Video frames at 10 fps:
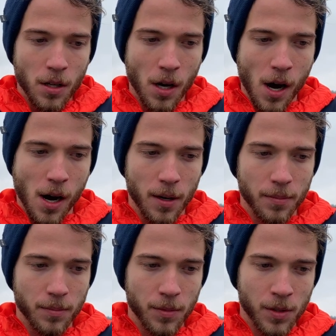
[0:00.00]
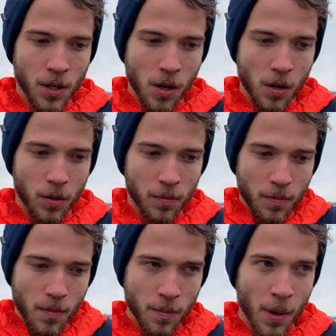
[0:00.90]

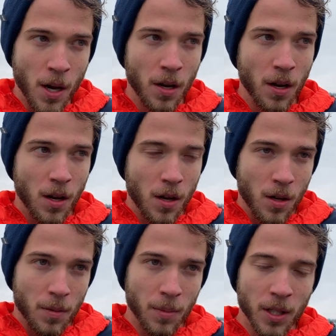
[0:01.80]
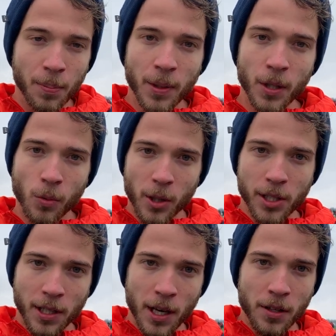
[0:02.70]
But me and Peter
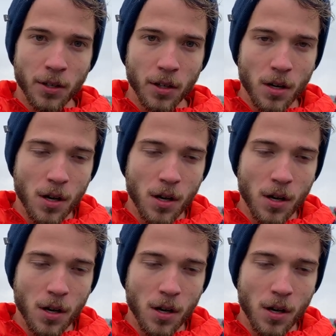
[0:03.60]
worked together